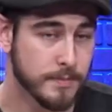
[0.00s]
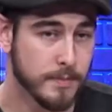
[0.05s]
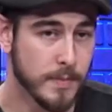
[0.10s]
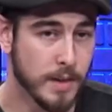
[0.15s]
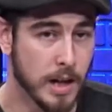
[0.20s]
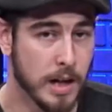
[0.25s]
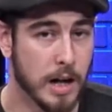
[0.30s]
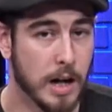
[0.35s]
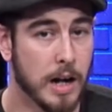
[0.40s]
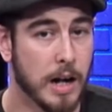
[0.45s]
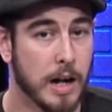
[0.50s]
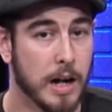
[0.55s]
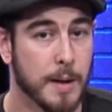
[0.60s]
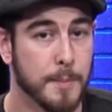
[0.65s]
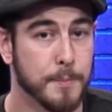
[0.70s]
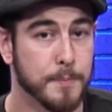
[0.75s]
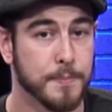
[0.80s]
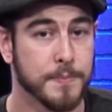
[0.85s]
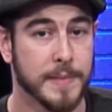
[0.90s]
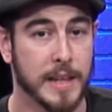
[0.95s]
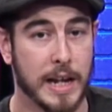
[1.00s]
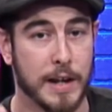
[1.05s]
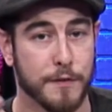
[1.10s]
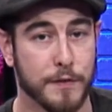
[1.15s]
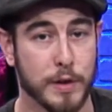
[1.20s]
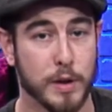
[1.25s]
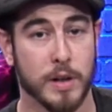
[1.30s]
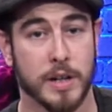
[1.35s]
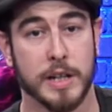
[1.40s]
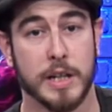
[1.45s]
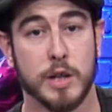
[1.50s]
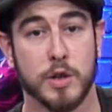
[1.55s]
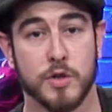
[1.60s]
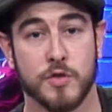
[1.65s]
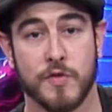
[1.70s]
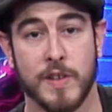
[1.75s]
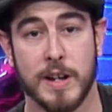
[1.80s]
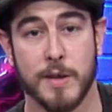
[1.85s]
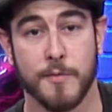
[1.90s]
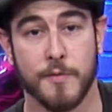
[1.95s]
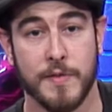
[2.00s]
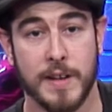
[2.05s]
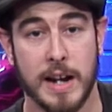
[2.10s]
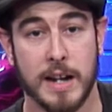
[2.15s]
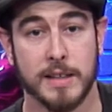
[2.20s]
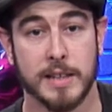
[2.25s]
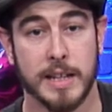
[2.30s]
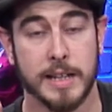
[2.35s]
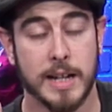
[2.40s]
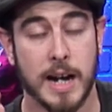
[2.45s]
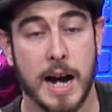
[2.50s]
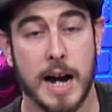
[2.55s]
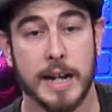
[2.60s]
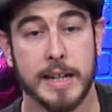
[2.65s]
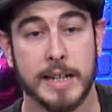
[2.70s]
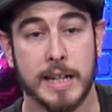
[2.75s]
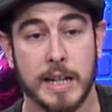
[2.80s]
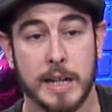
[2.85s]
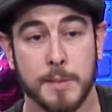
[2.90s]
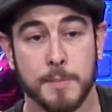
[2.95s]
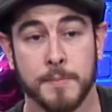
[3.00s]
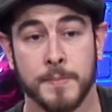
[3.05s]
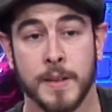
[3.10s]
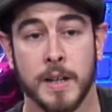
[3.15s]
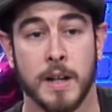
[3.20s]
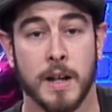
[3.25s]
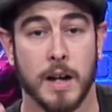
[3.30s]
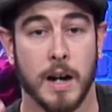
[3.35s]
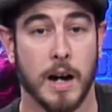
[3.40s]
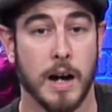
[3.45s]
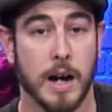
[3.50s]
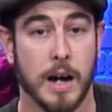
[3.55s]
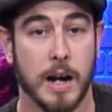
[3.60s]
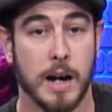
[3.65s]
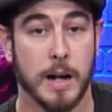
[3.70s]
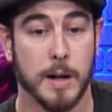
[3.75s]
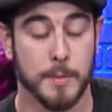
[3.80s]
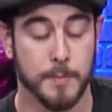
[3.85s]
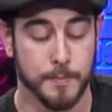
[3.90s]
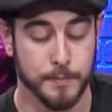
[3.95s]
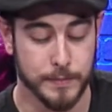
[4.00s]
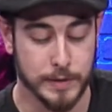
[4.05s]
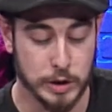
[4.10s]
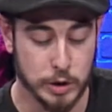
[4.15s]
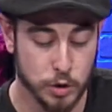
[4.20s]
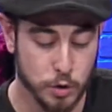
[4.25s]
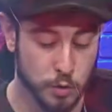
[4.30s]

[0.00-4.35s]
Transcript: um, if you're a huge Venom fan like I am, um, you